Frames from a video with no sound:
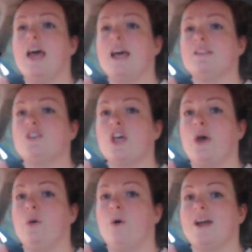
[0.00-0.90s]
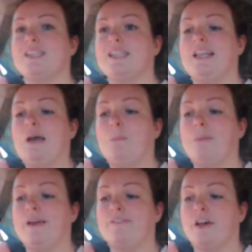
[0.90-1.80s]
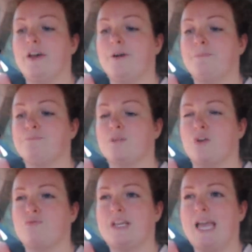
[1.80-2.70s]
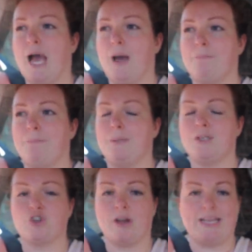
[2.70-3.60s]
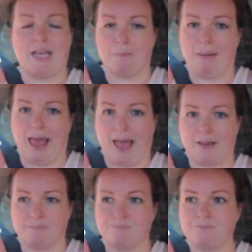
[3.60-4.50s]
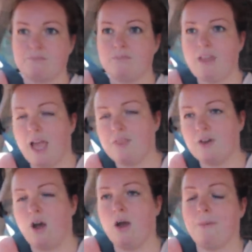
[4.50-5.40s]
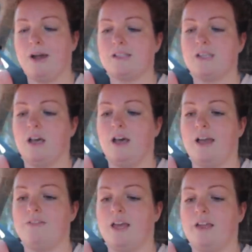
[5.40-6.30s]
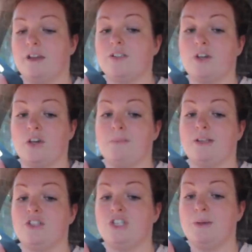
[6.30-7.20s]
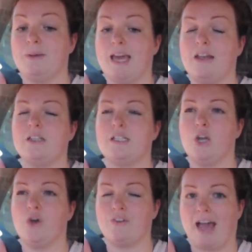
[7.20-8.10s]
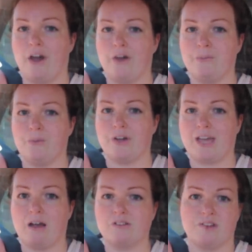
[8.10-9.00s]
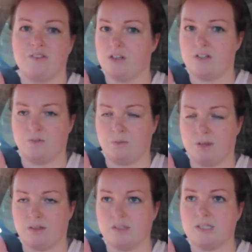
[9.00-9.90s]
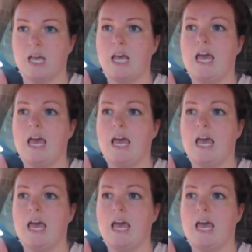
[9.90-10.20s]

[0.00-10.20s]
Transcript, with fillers: And so I did a little bit of um, a rehab training plan at the chiropractor and then I started going back to the gym again. I did a lot of at-home workouts over the last few months